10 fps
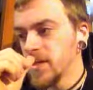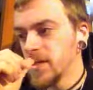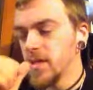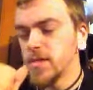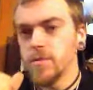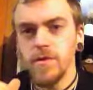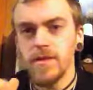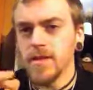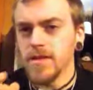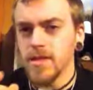this movie
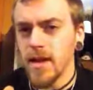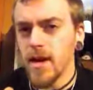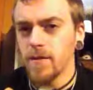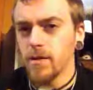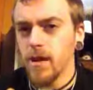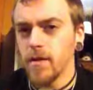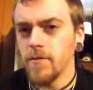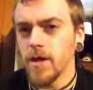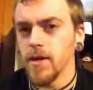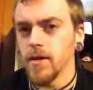doesn't have a lot
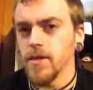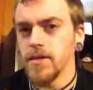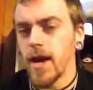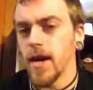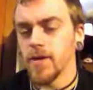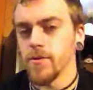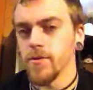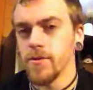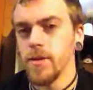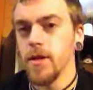of A-list
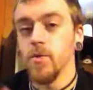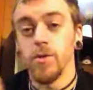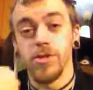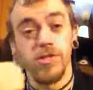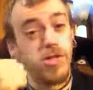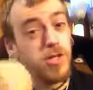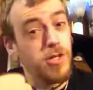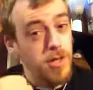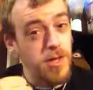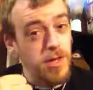actors, which is a
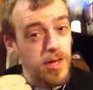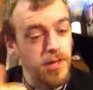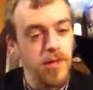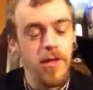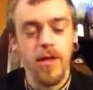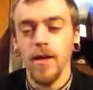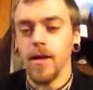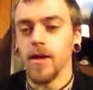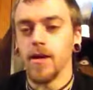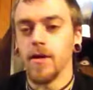good thing.
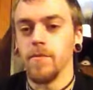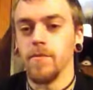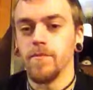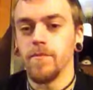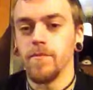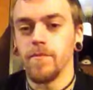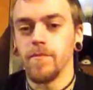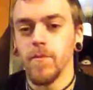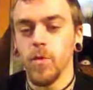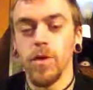
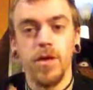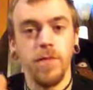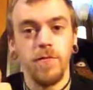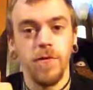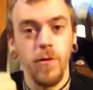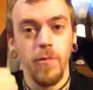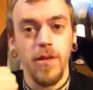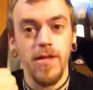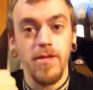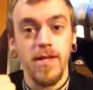Willem Dafoe
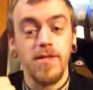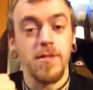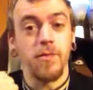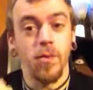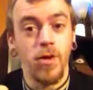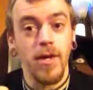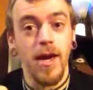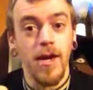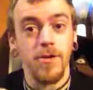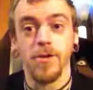plays a supporting
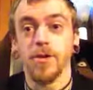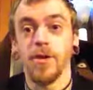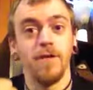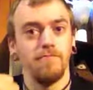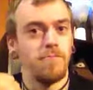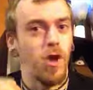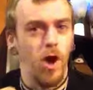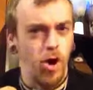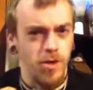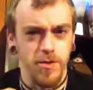actor.
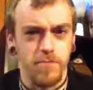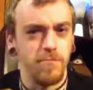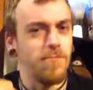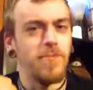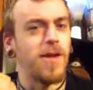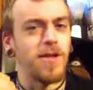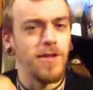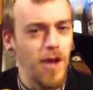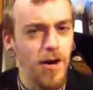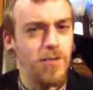Awesome. I
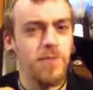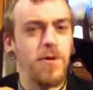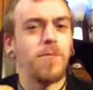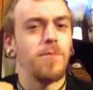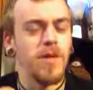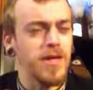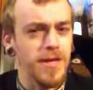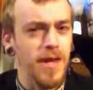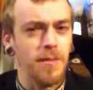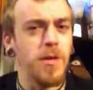love
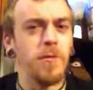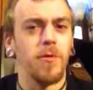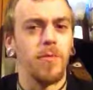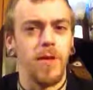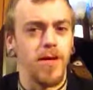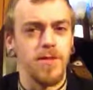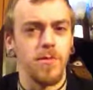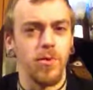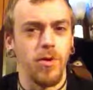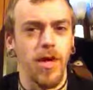big-name people playing
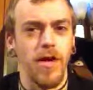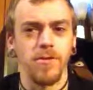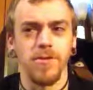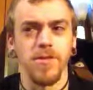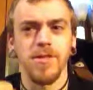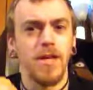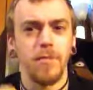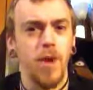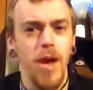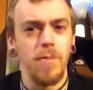supporting actors. It's like
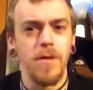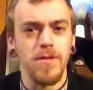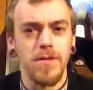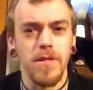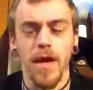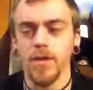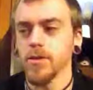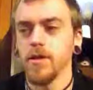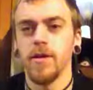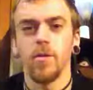Brad Pitt in Snatch.
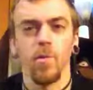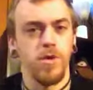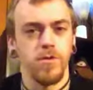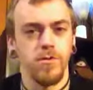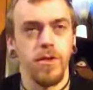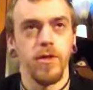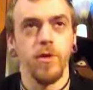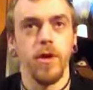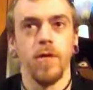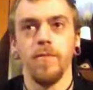Works really
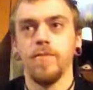well.